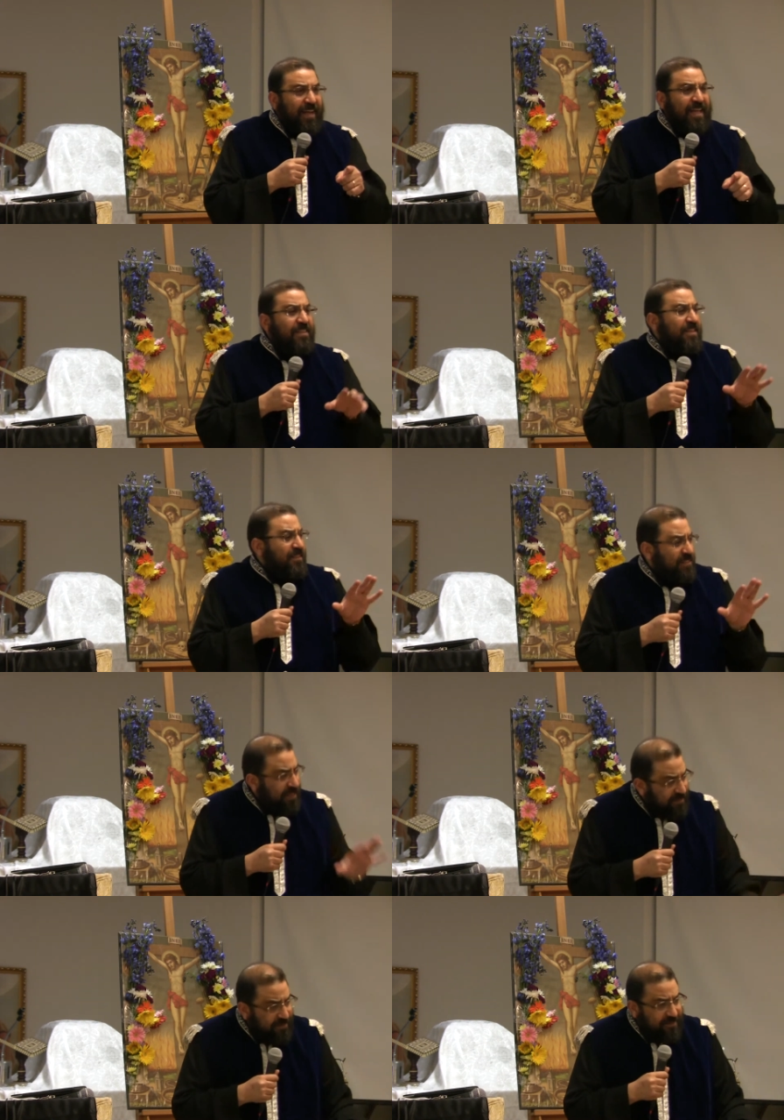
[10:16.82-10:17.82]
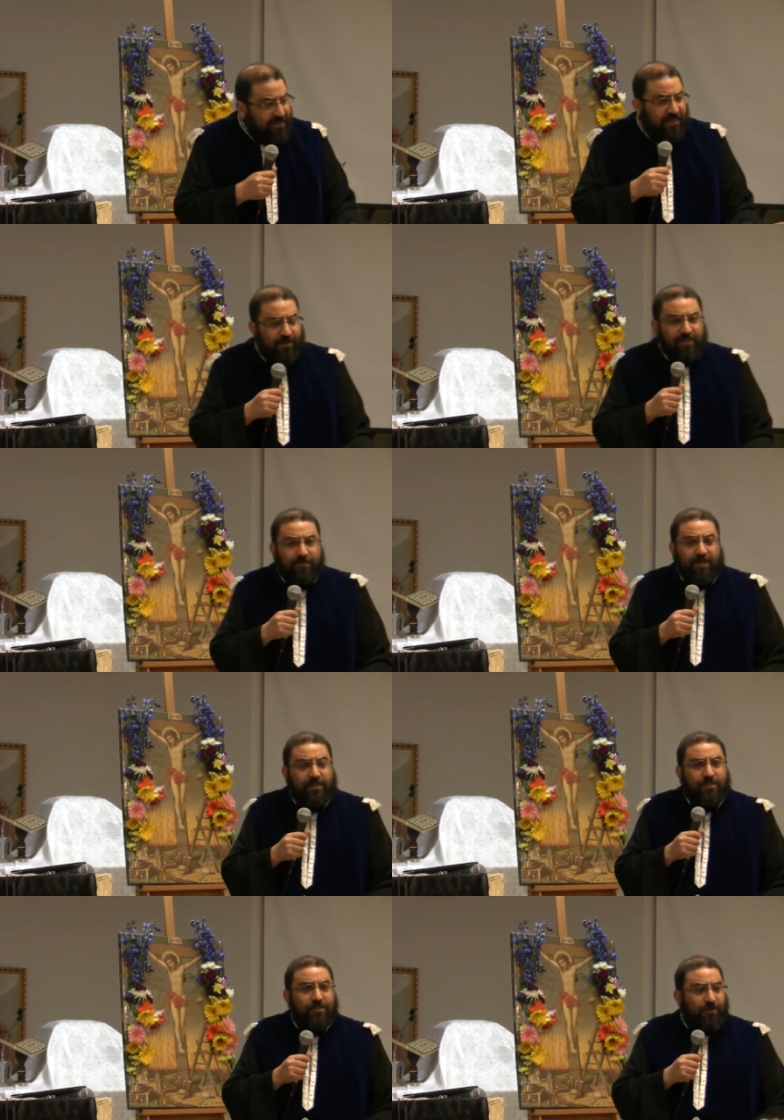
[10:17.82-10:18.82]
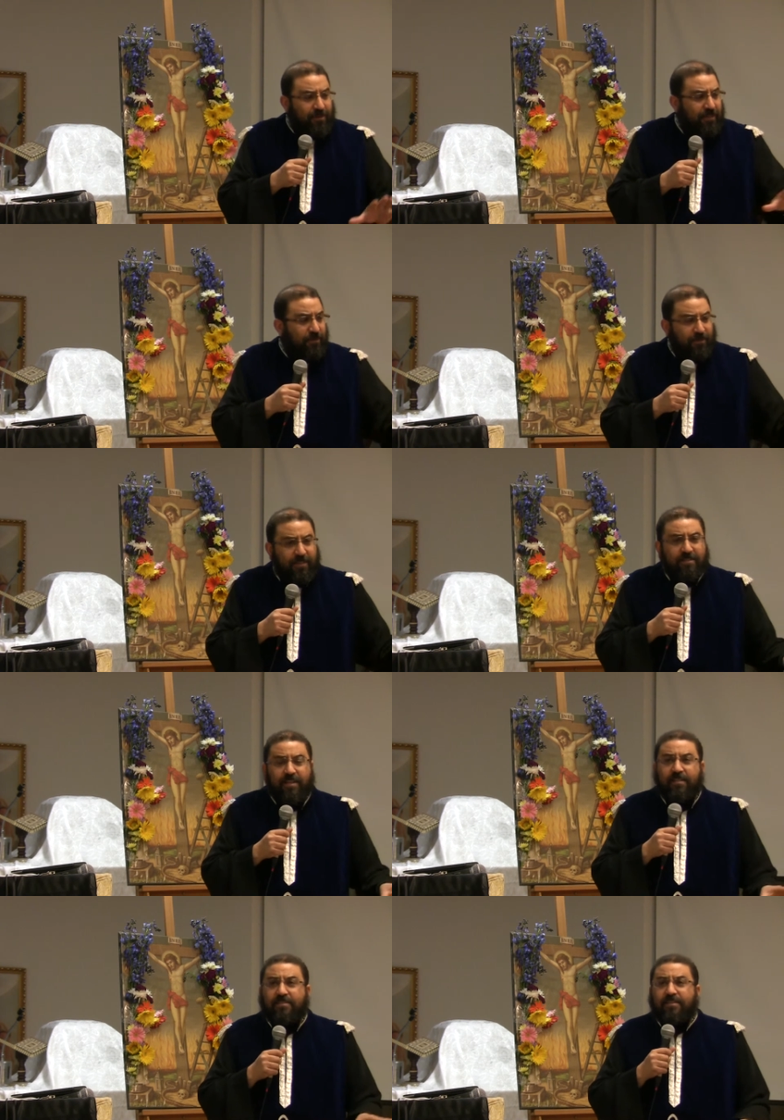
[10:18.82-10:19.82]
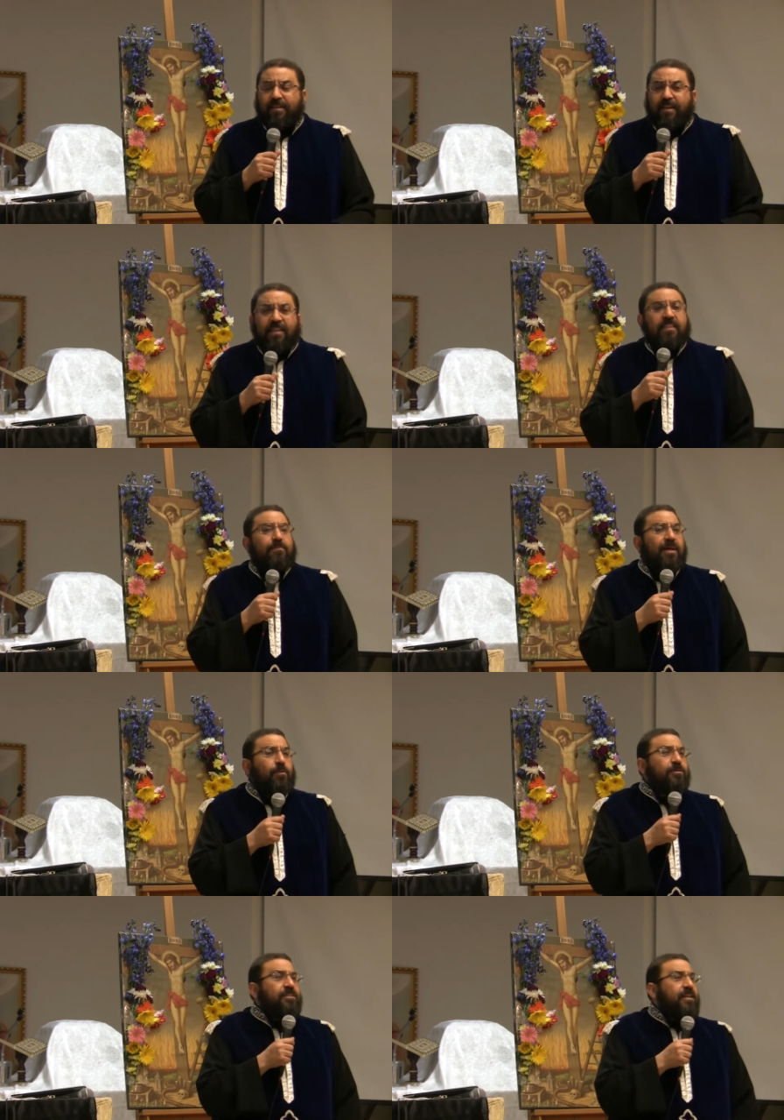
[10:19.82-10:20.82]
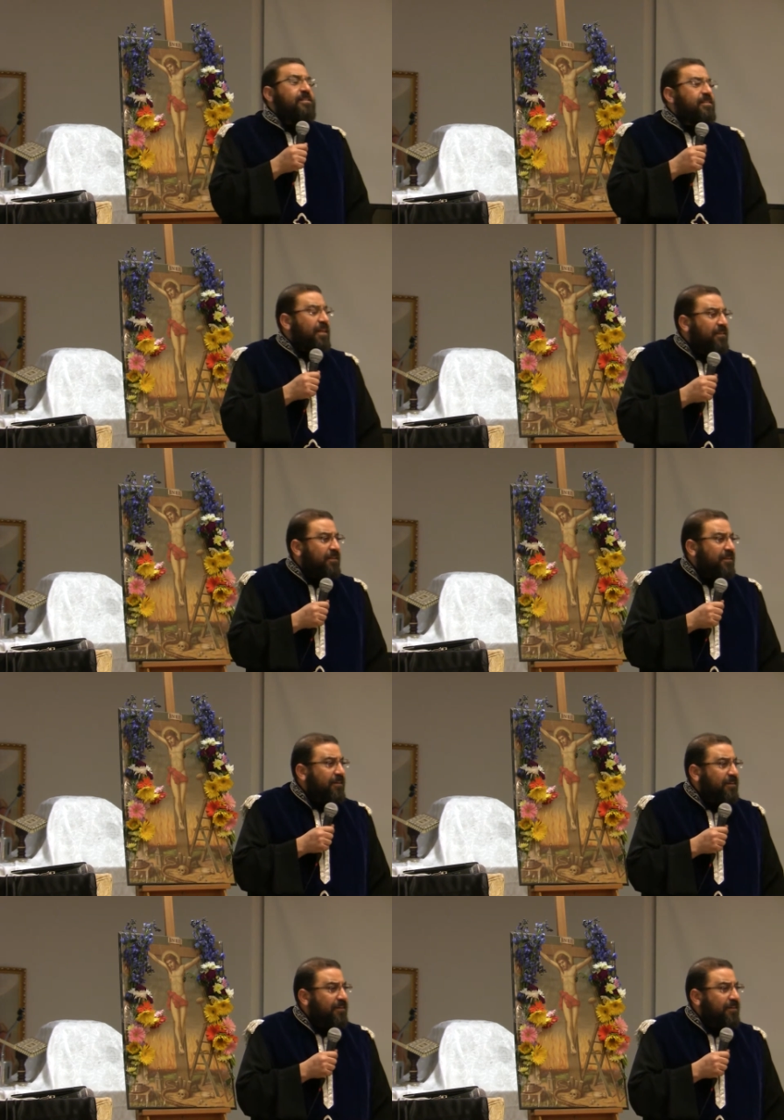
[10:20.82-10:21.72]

And they sat on the bench, on the, on the seats, and the man was still standing.